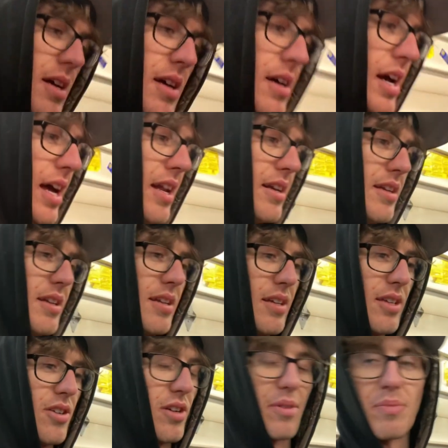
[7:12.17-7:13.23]
and
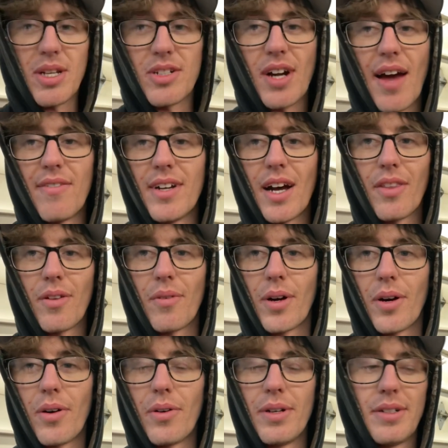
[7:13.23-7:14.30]
you can be driving down the
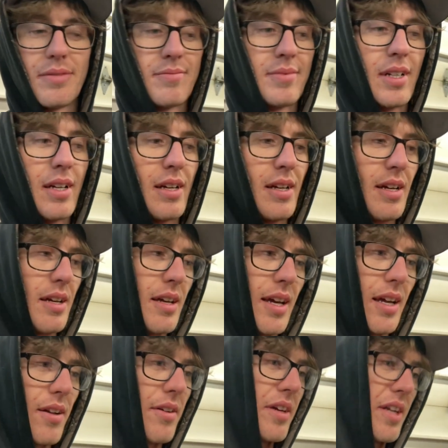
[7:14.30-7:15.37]
road.
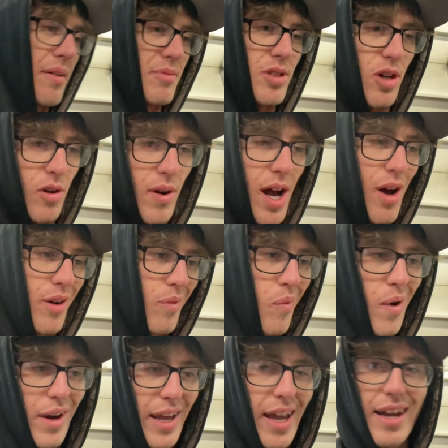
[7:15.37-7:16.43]
It'll get up to around
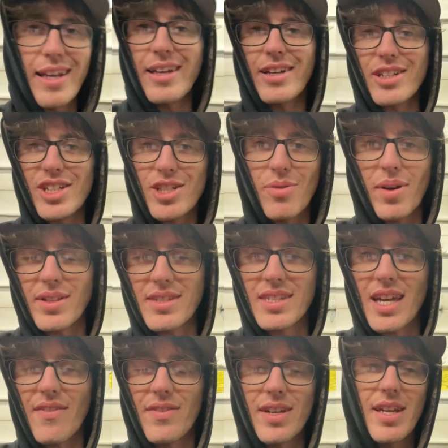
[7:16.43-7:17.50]
180-ish,
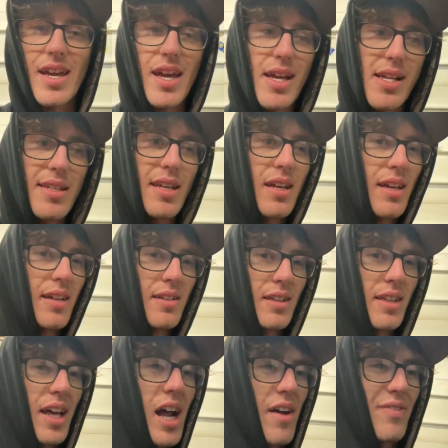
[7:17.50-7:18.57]
178.
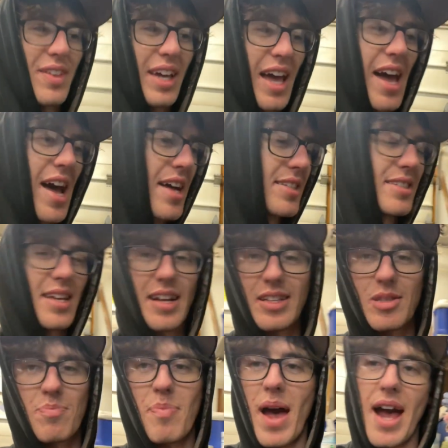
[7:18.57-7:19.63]
Let off the gas and
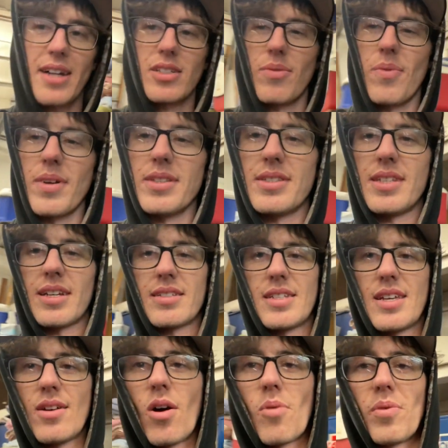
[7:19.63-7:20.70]
it's back to
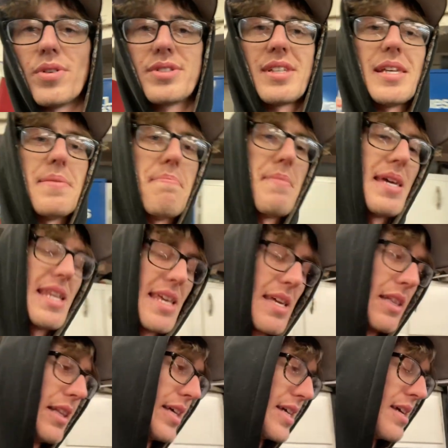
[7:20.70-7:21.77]
160 almost
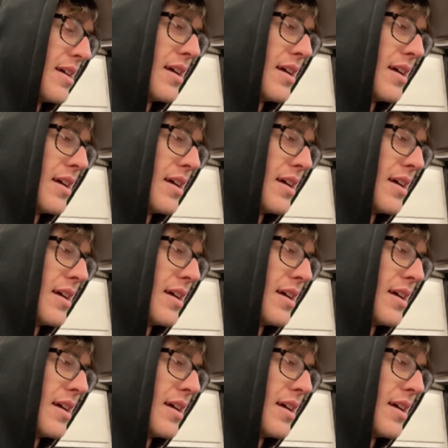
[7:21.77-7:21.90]
immediately.